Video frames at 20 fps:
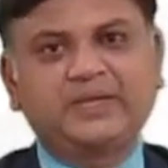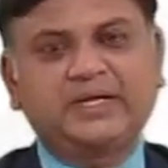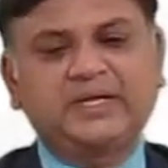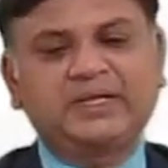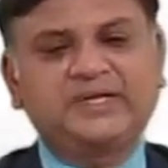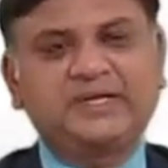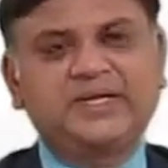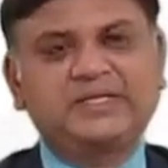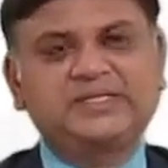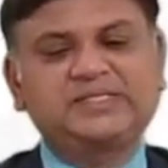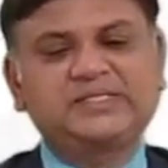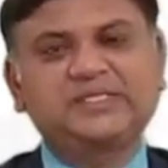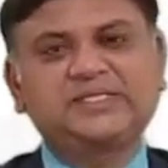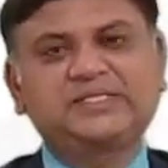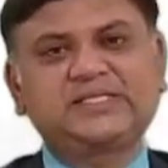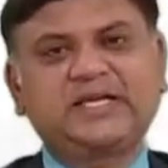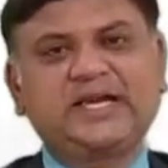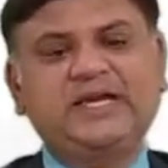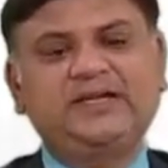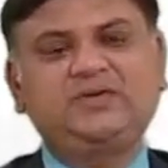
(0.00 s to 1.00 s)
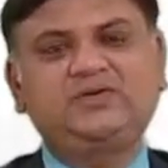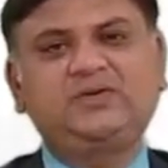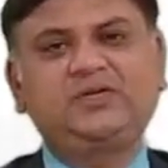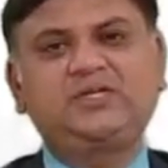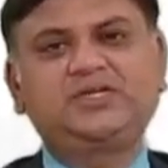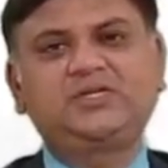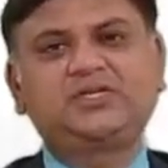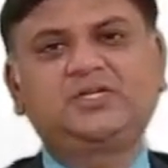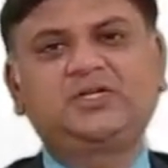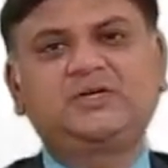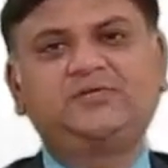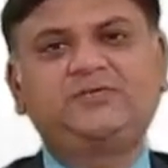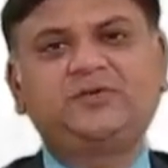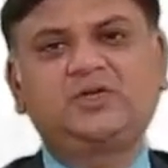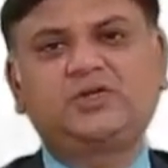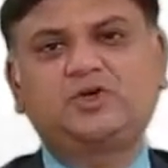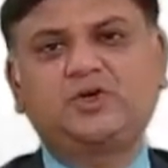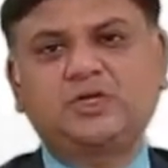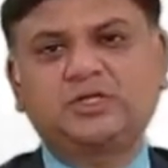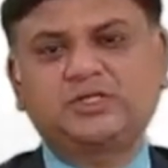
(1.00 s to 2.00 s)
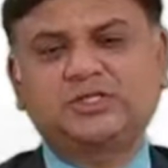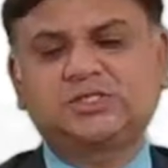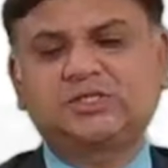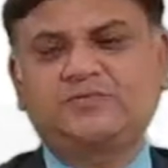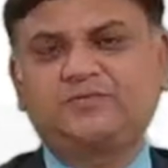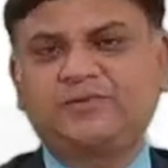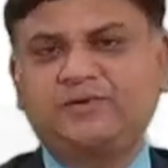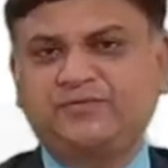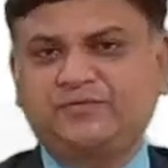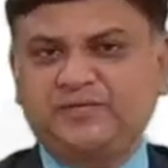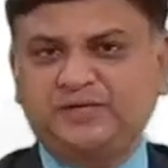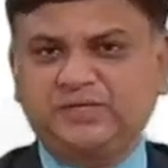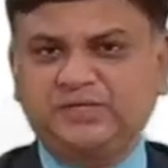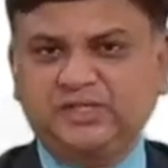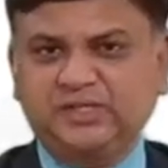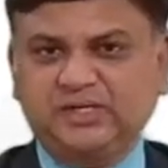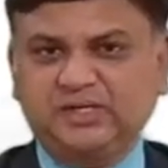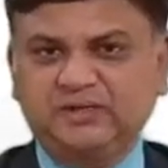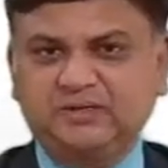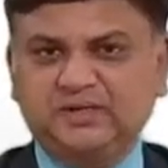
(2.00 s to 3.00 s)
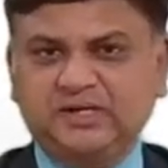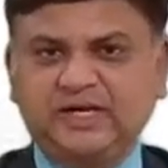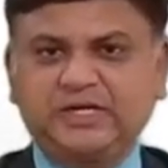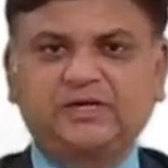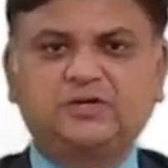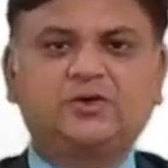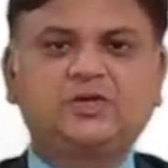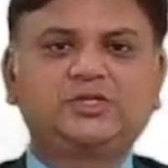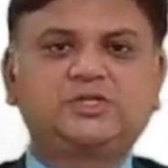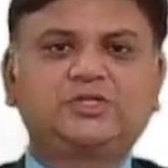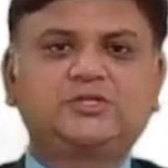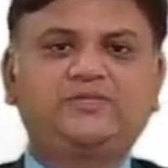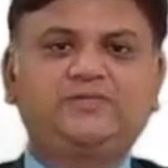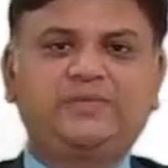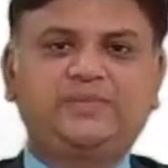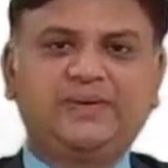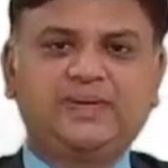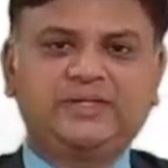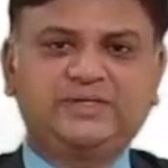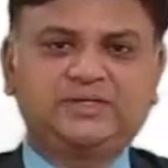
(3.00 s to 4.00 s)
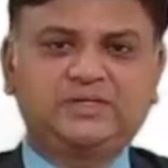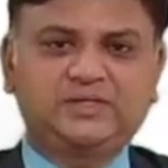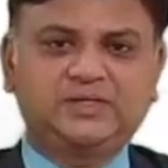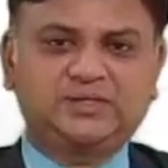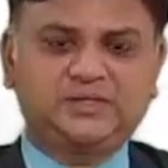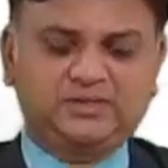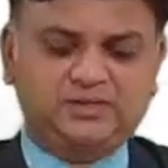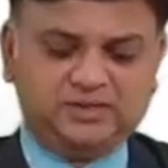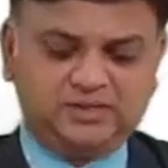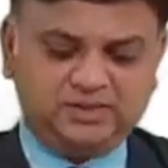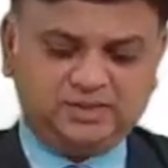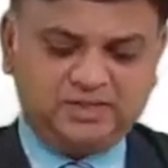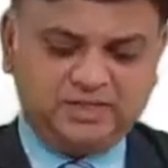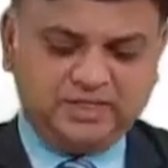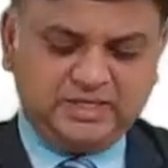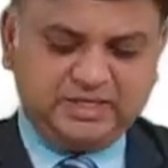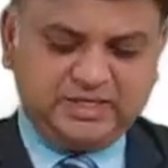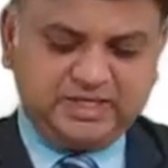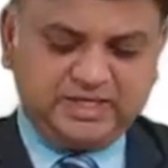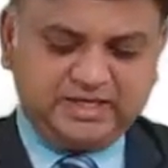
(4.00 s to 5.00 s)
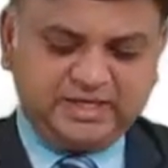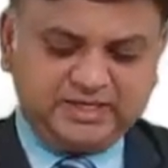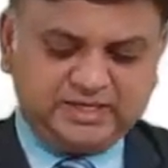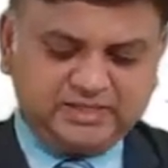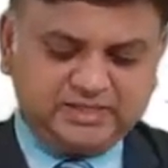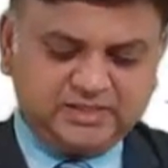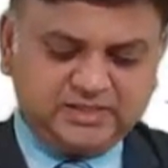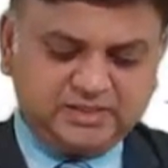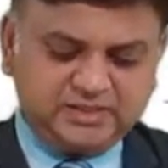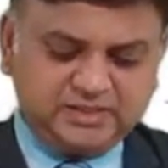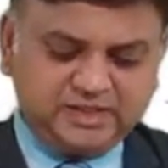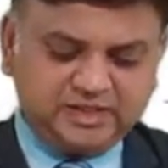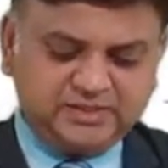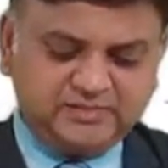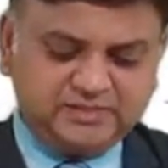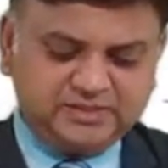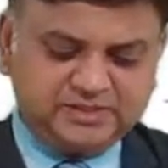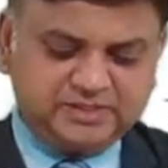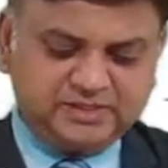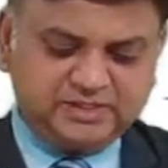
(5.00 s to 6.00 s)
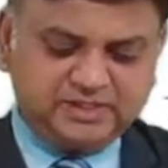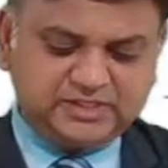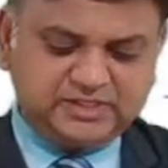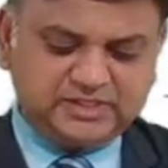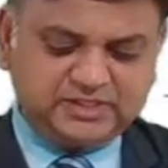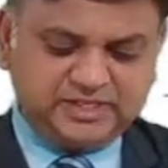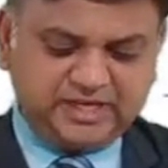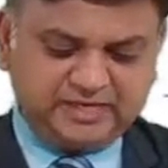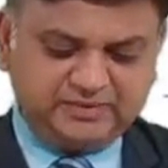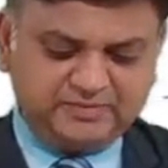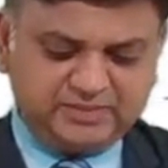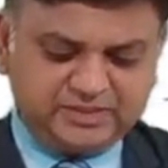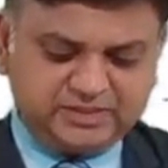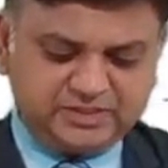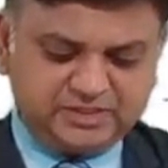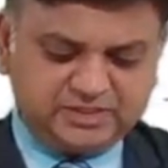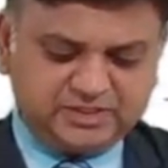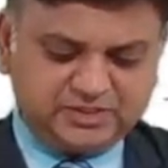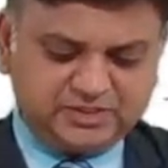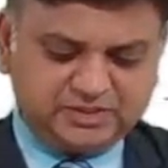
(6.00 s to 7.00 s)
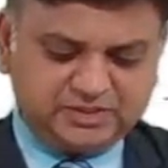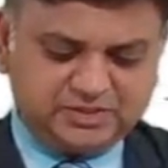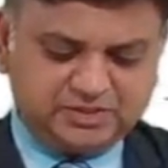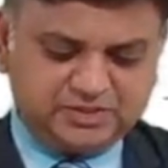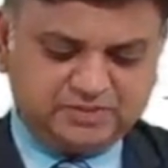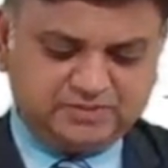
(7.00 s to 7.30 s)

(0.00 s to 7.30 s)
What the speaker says: Next is calculation of the cost of preference share and cost of debenture. It is 13% and 9%.